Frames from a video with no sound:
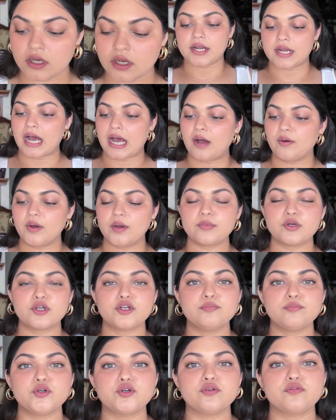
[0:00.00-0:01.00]
Now I'm
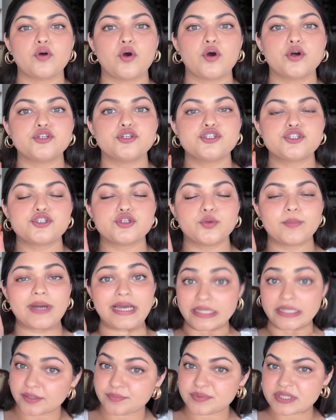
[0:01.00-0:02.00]
gonna move on to
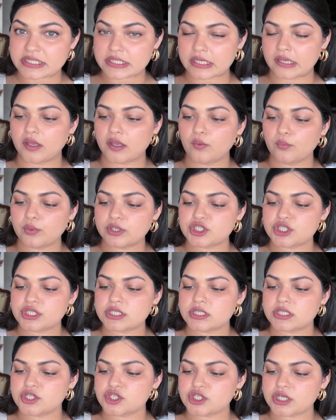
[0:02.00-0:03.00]
my lipstick, which
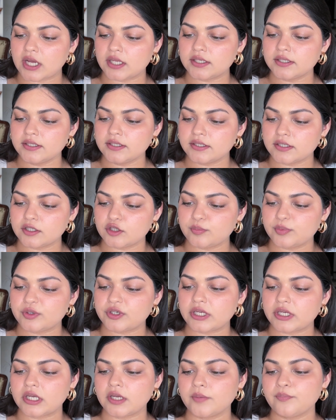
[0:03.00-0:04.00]
is the Charlotte
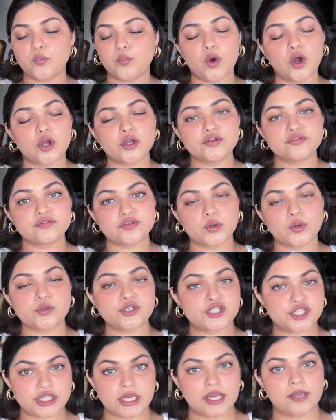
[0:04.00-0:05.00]
Tilbury Walk of No
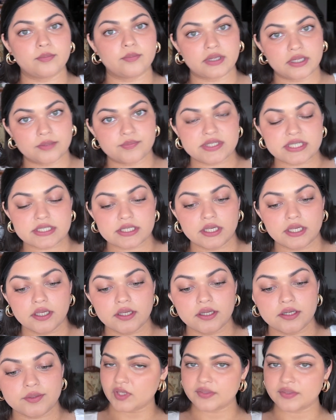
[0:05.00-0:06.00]
Shame lipstick.
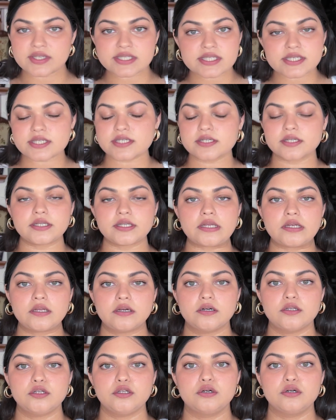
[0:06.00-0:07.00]
This is a clean
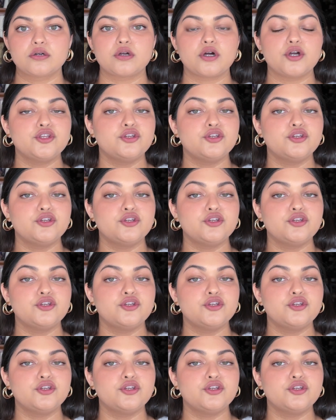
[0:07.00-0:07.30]
girl look.